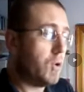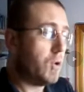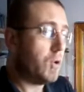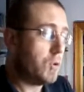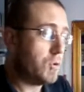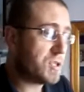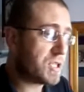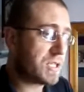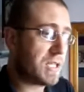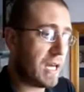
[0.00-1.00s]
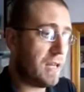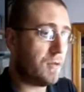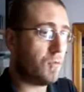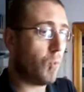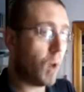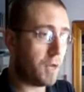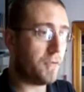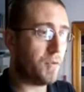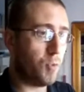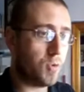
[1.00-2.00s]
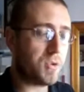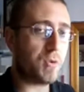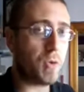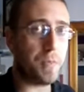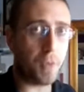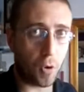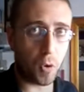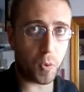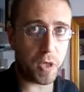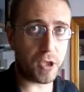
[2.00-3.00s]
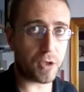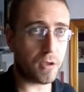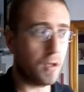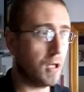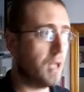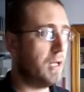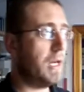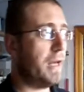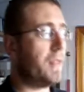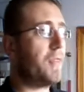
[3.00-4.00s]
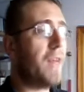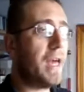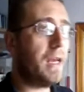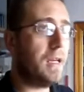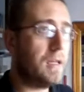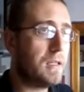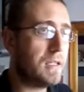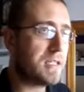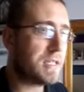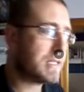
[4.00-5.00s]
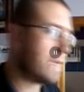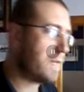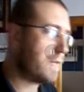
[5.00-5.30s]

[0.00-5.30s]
Who's to say that one of them won't sweep the whole region? And then, since they've...